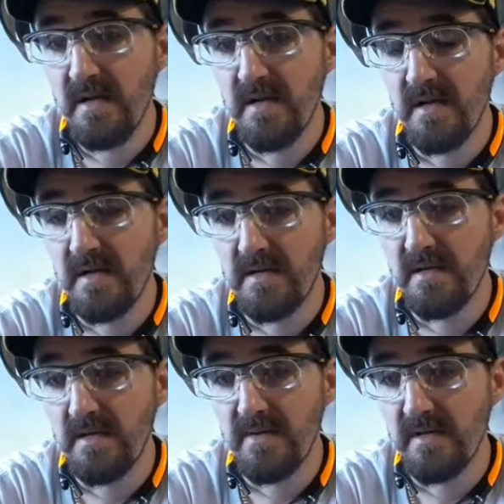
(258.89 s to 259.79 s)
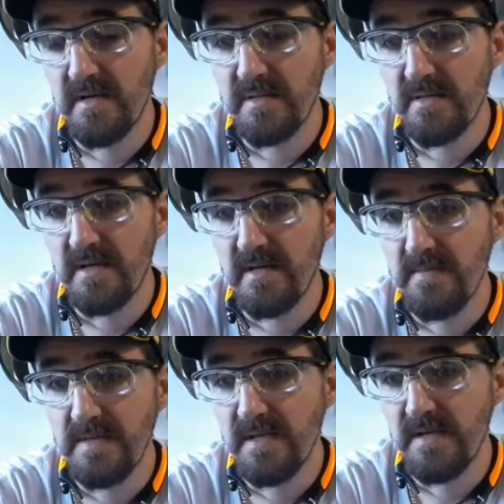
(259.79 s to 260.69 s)
And we also got
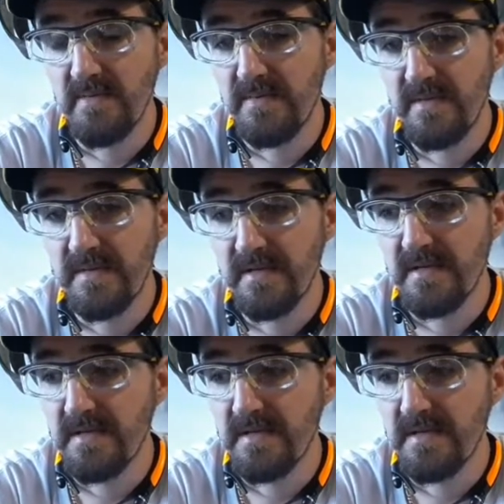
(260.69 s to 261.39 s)
him set up with